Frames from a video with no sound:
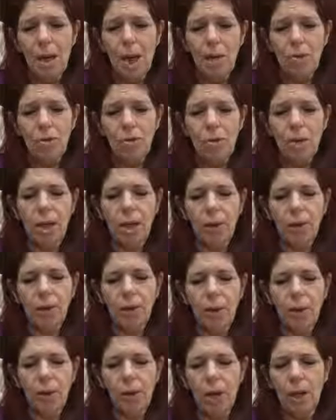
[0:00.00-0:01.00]
I'm trying to
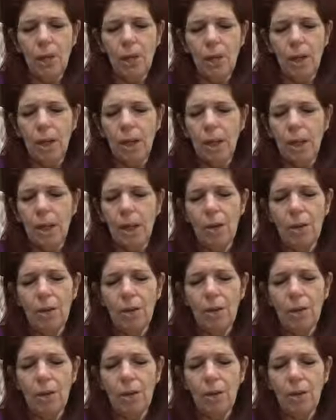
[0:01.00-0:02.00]
figure out right
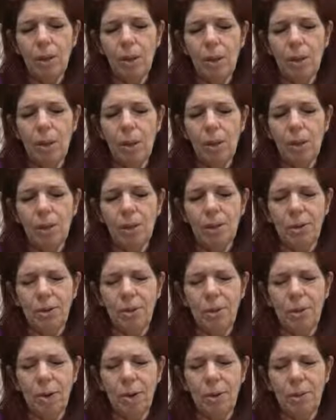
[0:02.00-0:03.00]
now, and right now it
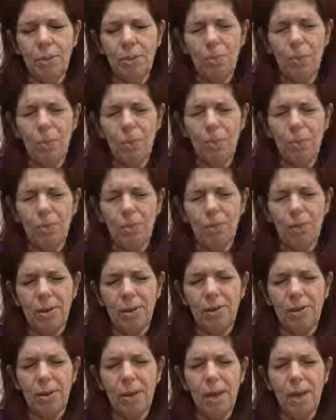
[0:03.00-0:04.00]
seems kind of purposeless,